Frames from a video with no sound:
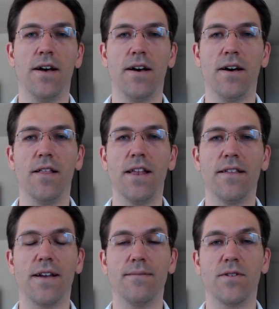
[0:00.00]
A lot
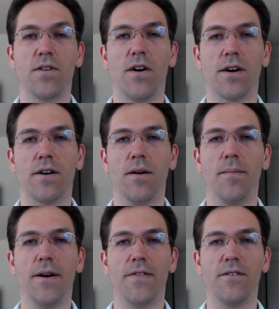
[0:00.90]
of times I talk
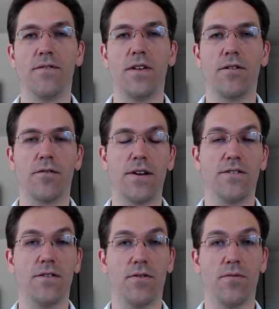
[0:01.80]
about this
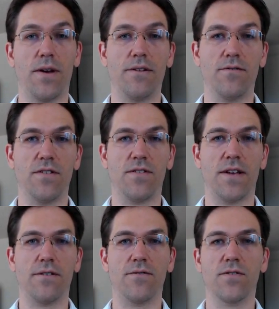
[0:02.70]
integration through energy
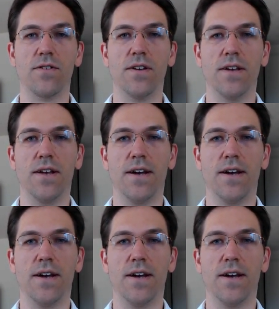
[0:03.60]
centers.